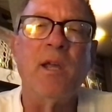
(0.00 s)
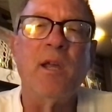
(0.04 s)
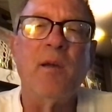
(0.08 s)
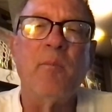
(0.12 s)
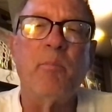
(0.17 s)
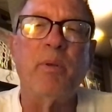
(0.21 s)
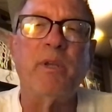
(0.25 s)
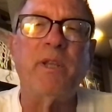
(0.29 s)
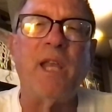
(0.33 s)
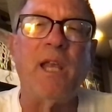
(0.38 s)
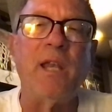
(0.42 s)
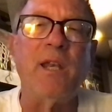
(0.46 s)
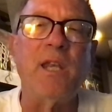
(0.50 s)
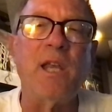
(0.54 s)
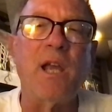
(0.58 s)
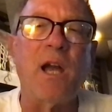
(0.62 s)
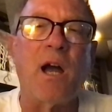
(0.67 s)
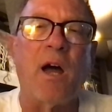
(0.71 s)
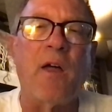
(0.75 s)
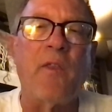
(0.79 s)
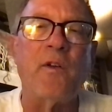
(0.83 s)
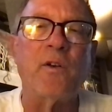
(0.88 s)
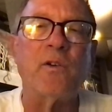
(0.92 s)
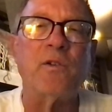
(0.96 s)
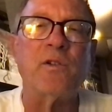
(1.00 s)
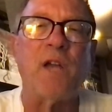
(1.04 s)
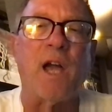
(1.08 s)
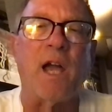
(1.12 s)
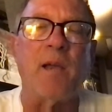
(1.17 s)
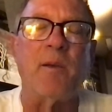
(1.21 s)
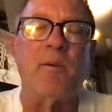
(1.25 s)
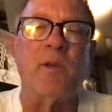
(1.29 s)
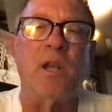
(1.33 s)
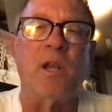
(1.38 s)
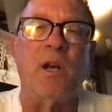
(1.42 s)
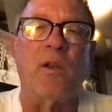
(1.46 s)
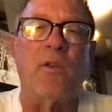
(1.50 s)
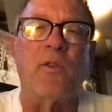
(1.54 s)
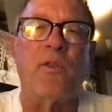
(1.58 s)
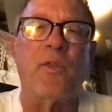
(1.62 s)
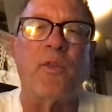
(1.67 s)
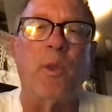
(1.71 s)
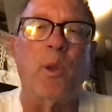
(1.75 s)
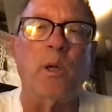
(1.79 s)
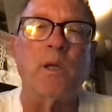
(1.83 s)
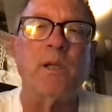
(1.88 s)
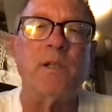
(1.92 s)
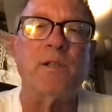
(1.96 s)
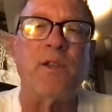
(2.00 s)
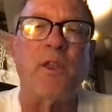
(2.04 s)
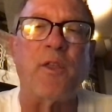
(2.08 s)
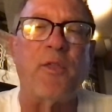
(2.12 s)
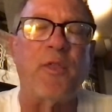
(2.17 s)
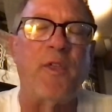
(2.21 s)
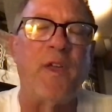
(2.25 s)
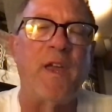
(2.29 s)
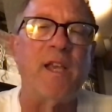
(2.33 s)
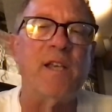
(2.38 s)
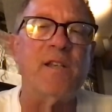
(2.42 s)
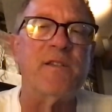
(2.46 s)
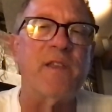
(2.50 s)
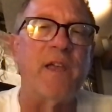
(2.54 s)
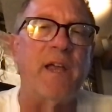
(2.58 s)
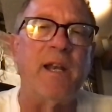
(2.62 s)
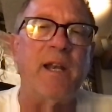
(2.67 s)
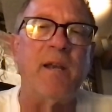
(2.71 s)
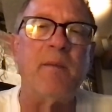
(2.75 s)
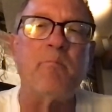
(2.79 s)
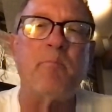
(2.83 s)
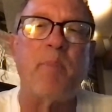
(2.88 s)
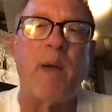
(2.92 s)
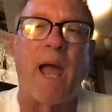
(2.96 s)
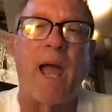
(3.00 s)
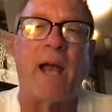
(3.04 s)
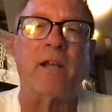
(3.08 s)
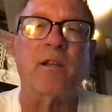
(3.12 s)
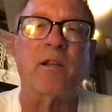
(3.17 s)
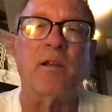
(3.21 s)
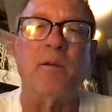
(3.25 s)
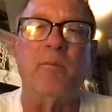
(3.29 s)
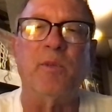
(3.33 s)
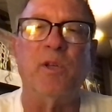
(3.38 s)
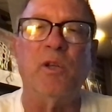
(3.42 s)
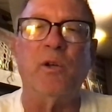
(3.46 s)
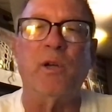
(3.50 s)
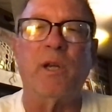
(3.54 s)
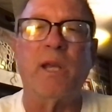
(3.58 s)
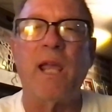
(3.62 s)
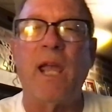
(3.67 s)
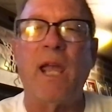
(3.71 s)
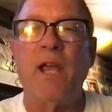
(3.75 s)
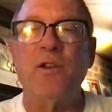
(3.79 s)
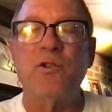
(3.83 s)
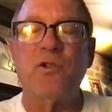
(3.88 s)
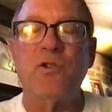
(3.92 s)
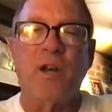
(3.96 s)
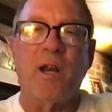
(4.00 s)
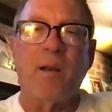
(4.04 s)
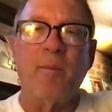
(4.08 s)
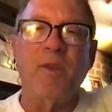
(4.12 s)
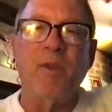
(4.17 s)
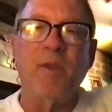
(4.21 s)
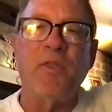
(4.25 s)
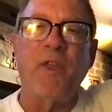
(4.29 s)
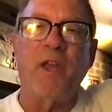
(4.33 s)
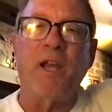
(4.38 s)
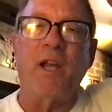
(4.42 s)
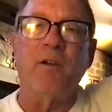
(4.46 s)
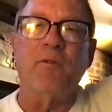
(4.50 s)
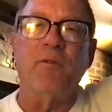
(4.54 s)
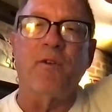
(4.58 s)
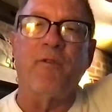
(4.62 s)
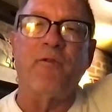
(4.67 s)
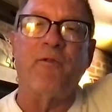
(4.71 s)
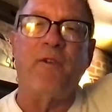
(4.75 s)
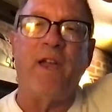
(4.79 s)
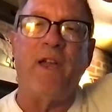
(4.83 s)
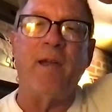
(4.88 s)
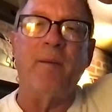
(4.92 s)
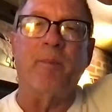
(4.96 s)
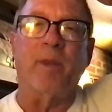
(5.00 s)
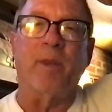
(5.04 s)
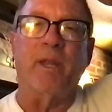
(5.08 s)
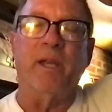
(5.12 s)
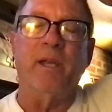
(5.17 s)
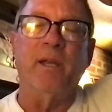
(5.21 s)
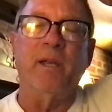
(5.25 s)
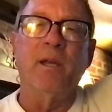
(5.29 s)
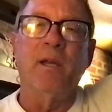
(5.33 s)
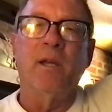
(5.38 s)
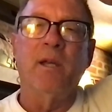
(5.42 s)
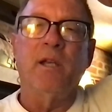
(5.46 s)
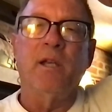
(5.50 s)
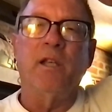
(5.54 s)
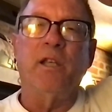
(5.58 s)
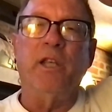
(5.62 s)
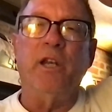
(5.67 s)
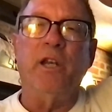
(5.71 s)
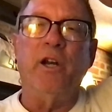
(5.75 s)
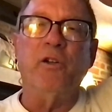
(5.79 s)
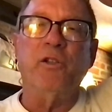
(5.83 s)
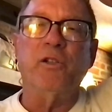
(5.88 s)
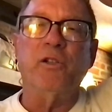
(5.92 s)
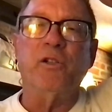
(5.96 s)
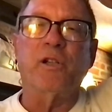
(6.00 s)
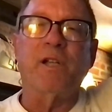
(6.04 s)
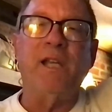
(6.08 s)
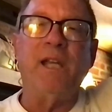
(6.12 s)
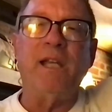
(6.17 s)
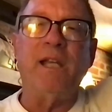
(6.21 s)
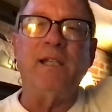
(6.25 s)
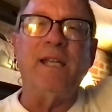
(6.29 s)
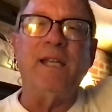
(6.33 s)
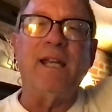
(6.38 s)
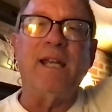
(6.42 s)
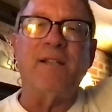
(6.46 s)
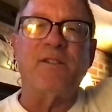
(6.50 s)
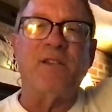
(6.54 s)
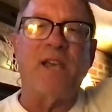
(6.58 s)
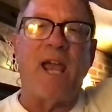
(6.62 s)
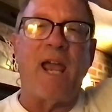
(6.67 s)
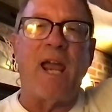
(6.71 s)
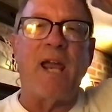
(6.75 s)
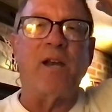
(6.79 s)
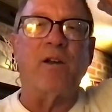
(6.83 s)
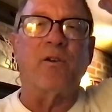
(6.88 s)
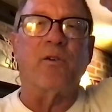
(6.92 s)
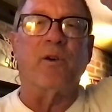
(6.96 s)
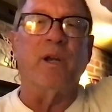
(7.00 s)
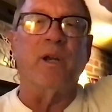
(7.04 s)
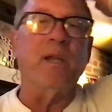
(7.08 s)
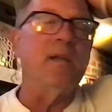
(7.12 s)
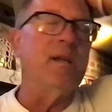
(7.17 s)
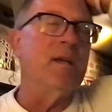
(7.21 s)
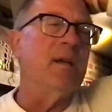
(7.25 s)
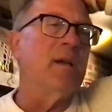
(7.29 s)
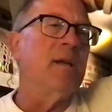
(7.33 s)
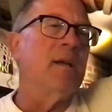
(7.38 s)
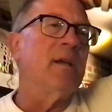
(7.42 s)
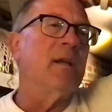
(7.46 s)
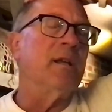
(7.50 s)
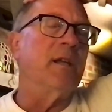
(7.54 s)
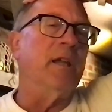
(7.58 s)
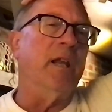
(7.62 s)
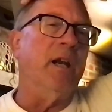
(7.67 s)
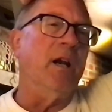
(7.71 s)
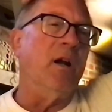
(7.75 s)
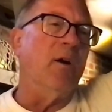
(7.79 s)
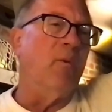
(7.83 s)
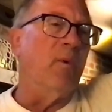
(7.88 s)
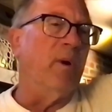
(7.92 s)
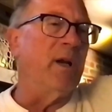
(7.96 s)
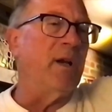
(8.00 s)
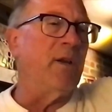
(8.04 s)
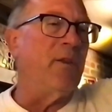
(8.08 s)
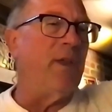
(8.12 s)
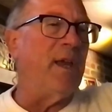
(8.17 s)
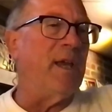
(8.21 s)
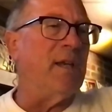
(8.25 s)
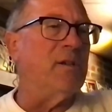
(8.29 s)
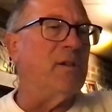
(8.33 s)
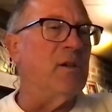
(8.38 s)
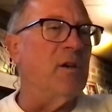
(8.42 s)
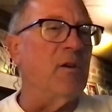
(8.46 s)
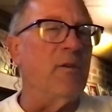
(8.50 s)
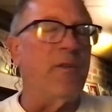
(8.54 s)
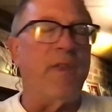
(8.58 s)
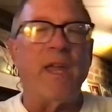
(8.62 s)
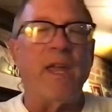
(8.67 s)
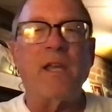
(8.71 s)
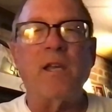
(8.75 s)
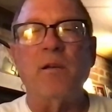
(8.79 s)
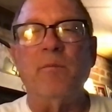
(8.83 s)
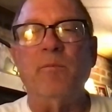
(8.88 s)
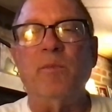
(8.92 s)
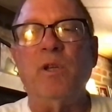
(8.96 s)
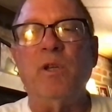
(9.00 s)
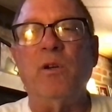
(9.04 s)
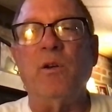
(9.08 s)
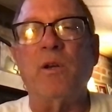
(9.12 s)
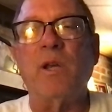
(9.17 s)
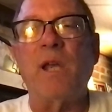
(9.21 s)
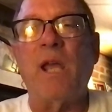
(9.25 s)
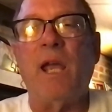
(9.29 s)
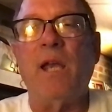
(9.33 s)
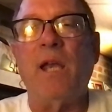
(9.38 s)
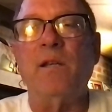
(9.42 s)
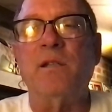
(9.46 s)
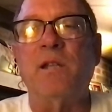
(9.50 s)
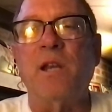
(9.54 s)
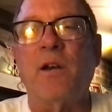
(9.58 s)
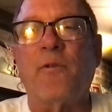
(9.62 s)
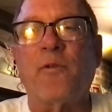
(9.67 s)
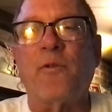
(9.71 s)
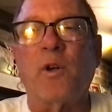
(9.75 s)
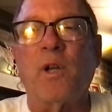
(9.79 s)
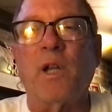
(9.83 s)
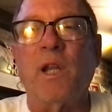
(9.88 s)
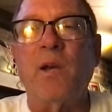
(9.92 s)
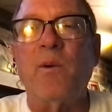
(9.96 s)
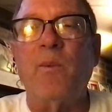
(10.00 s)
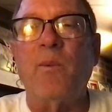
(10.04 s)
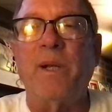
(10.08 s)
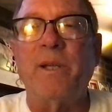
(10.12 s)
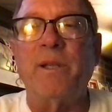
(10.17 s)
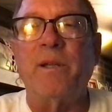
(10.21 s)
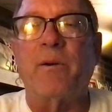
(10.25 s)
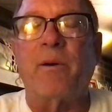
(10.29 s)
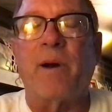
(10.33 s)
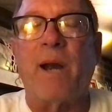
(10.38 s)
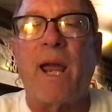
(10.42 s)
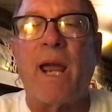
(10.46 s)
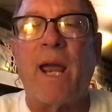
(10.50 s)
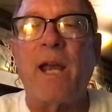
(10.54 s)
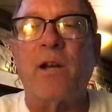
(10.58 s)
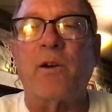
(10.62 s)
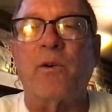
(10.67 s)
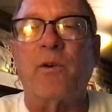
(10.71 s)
But then the other type, look at the things that impact communication. I mean, think of a family. Your kid gets angry. what do? They communicate differently when they're angry